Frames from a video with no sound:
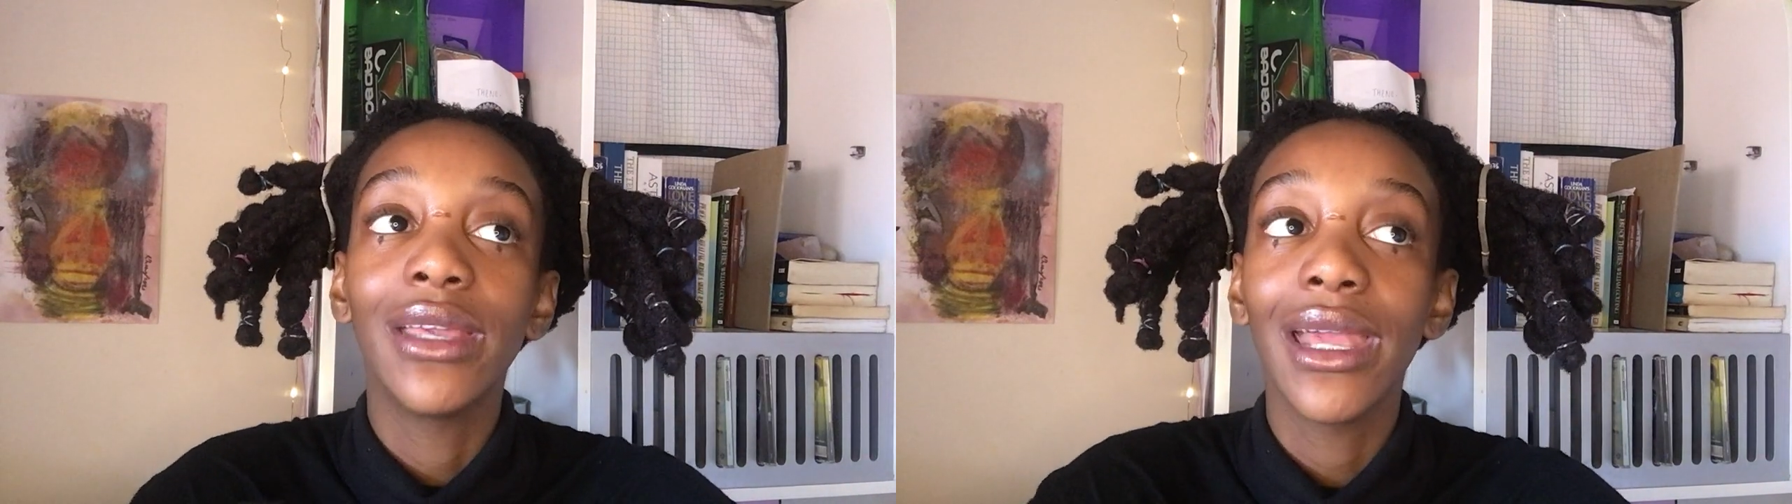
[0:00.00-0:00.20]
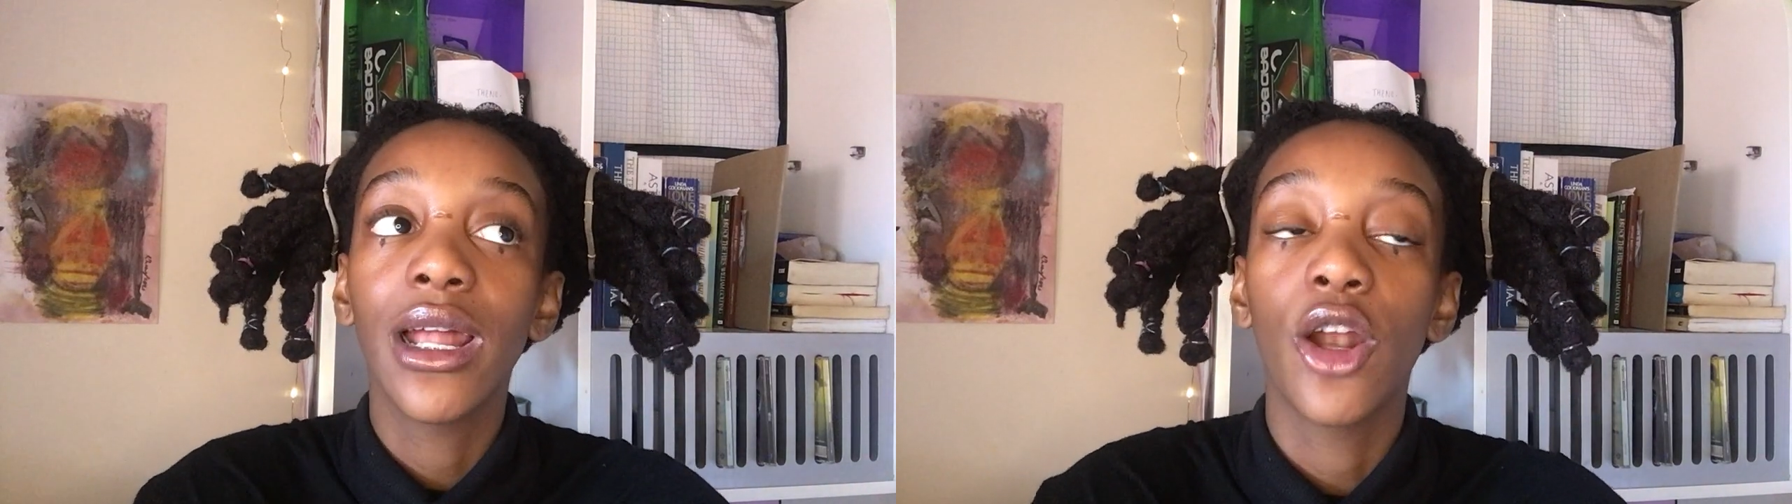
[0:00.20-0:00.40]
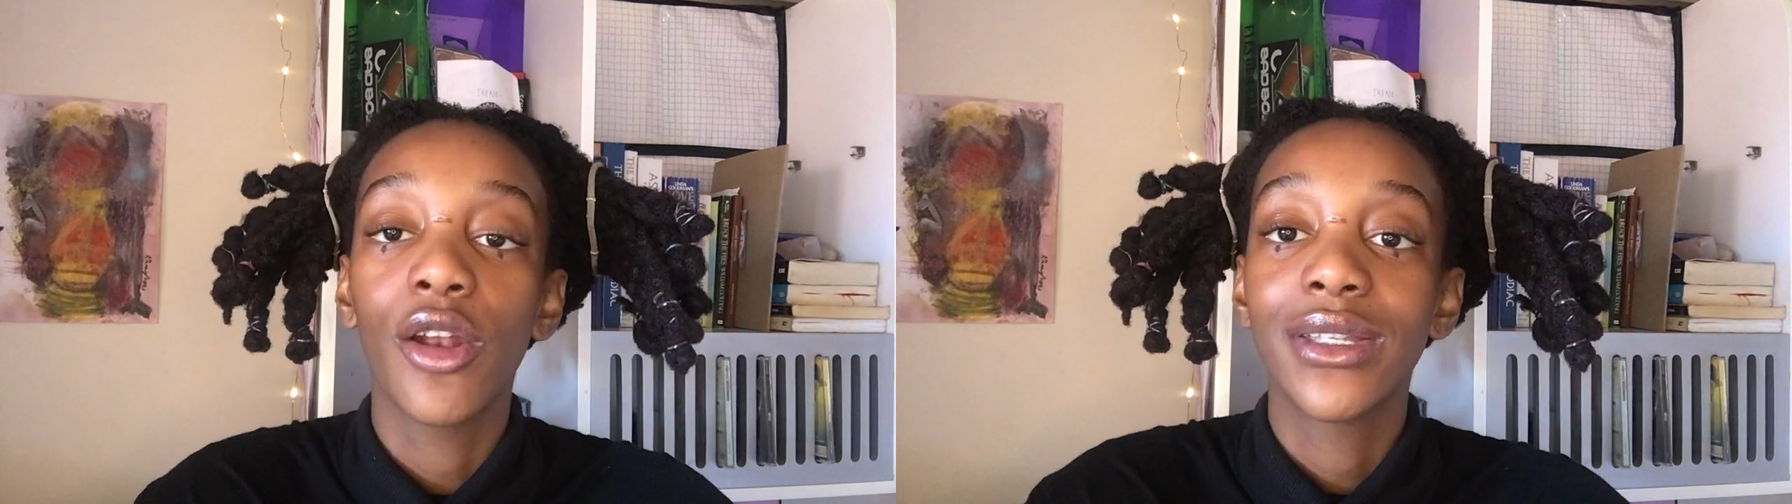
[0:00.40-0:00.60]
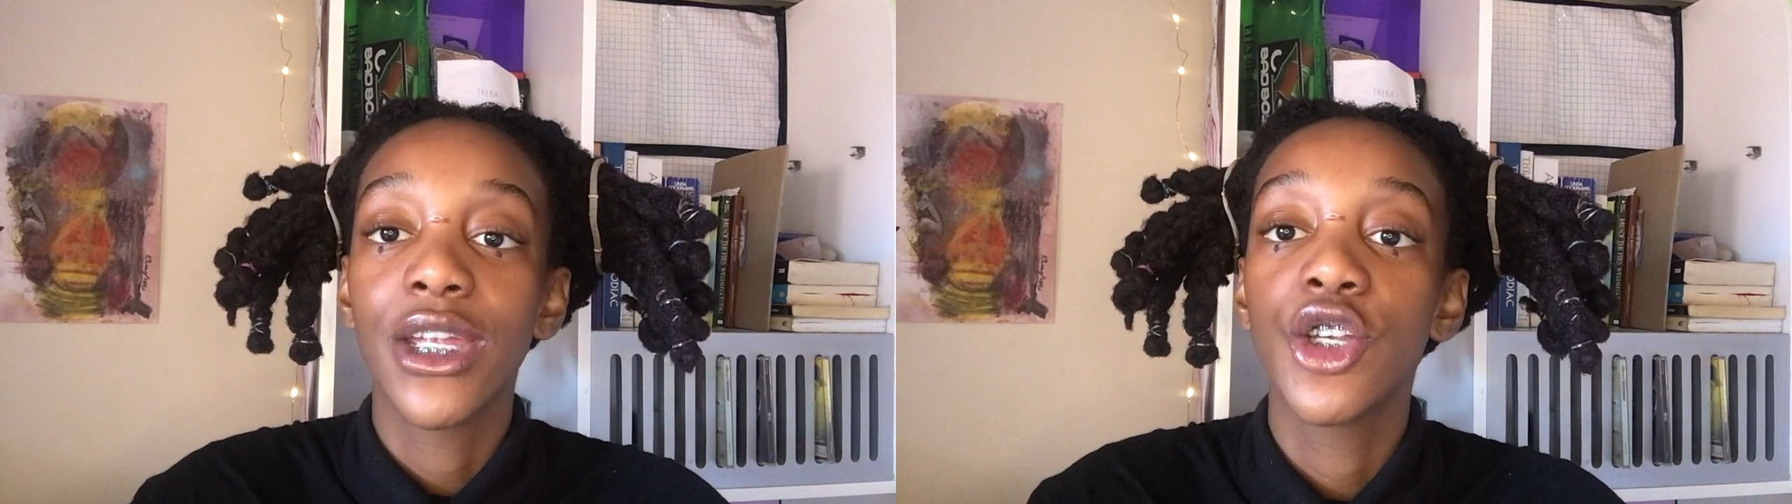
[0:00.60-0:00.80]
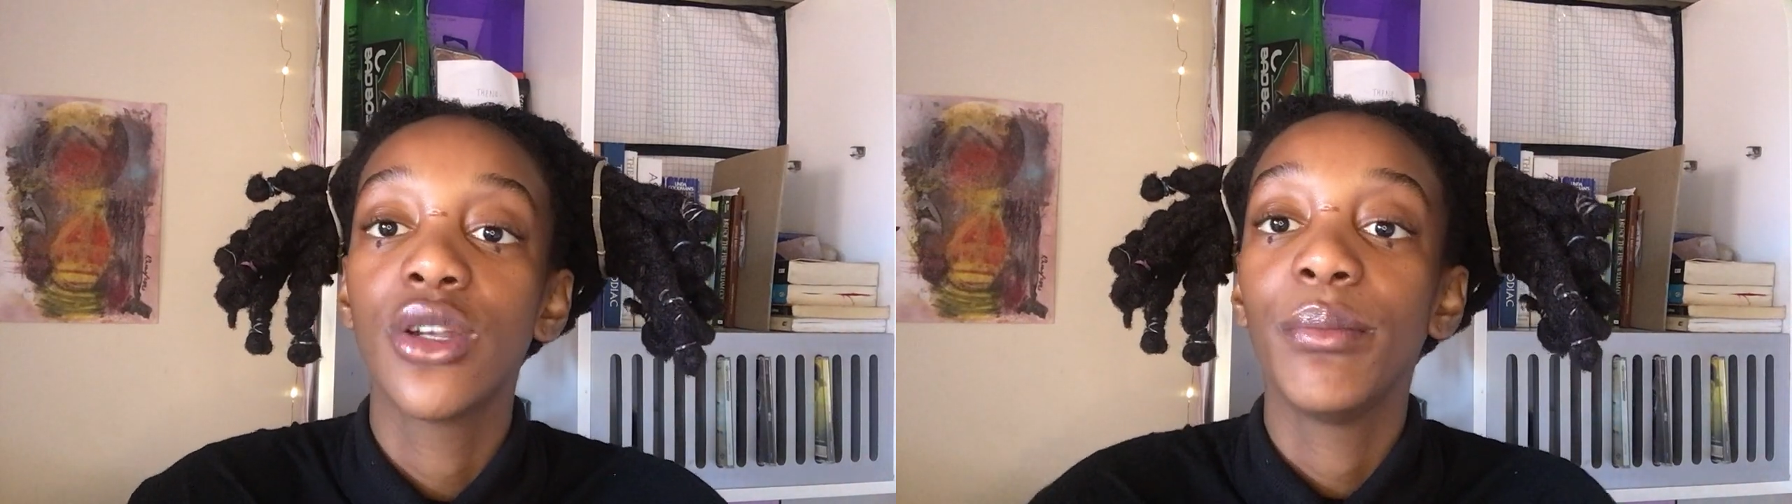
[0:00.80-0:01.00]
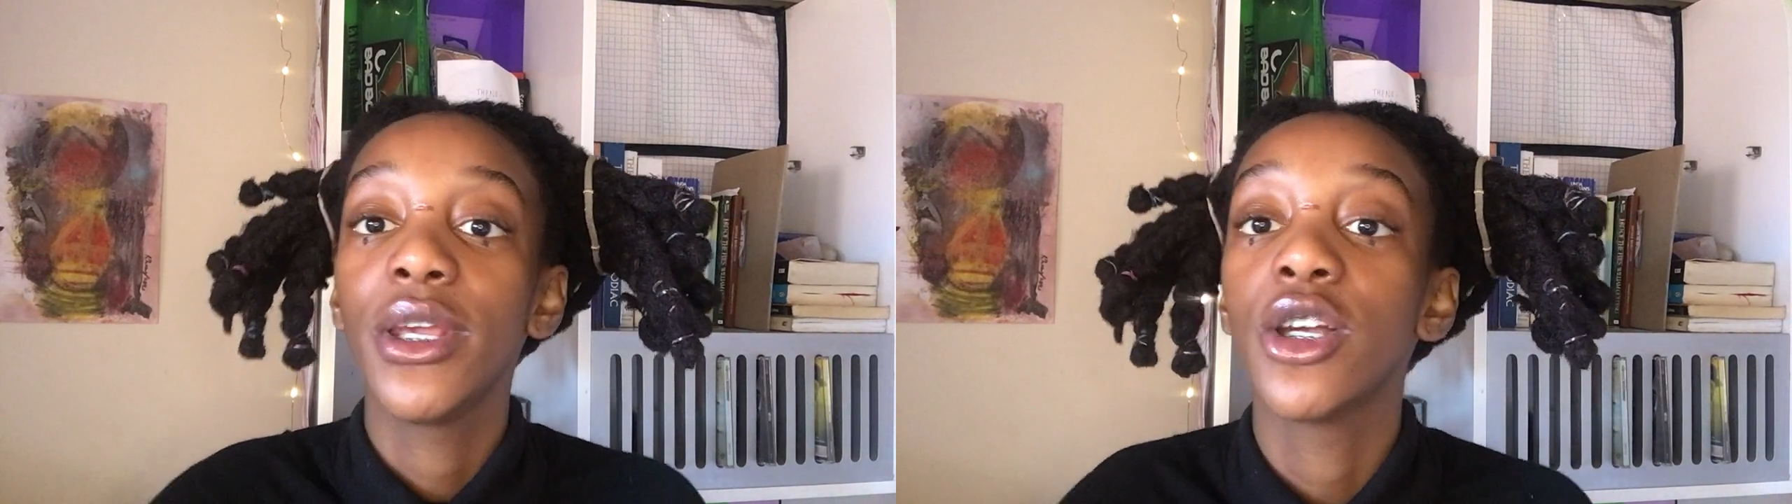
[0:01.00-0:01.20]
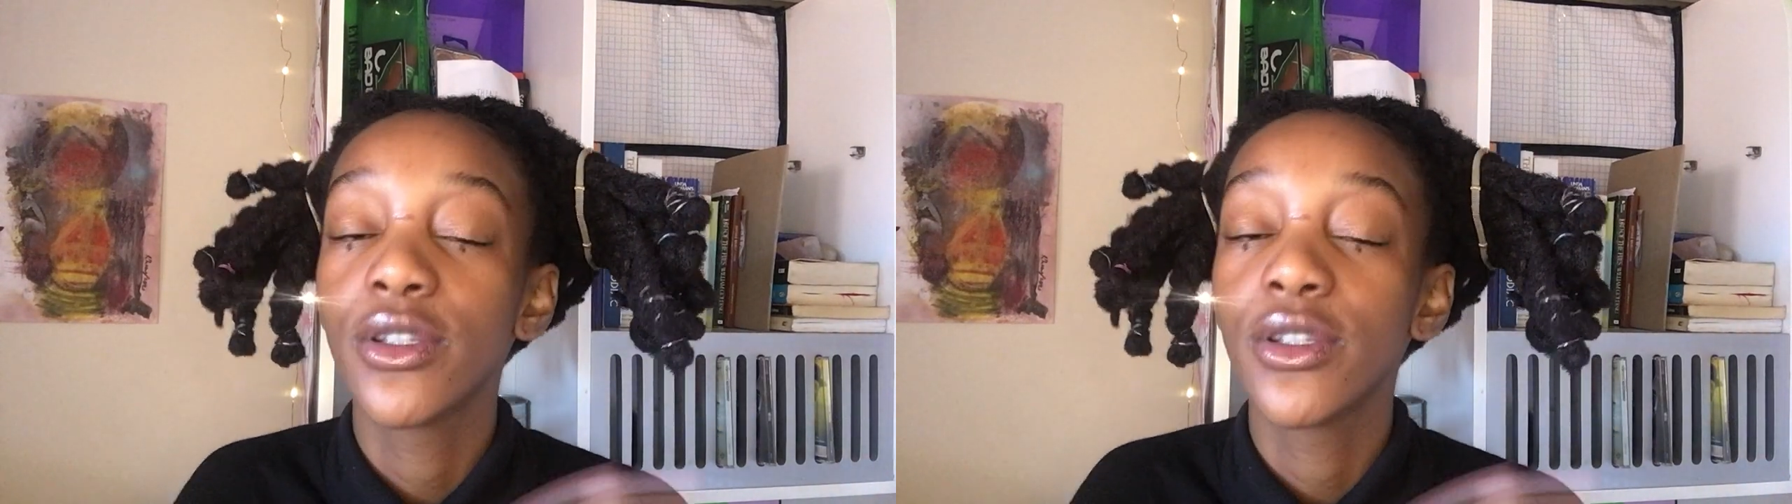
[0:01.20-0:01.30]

get a lot of attention because